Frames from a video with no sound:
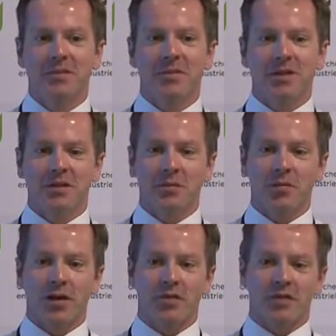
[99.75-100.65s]
But in a
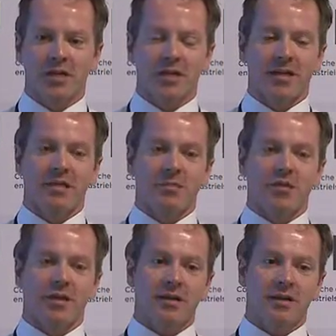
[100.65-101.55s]
project, these
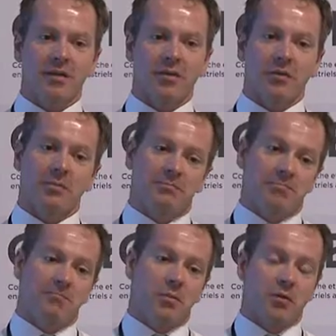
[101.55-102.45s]
objectives are,
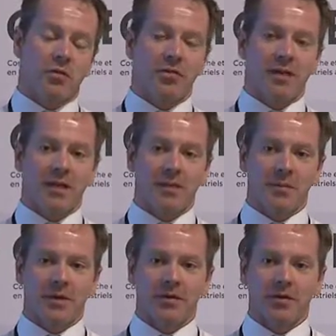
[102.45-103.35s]
most of the
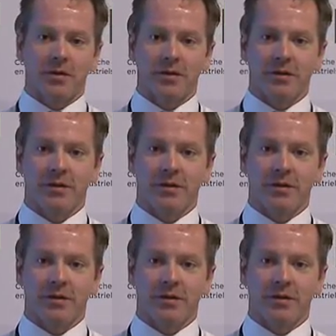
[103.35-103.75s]
time, they are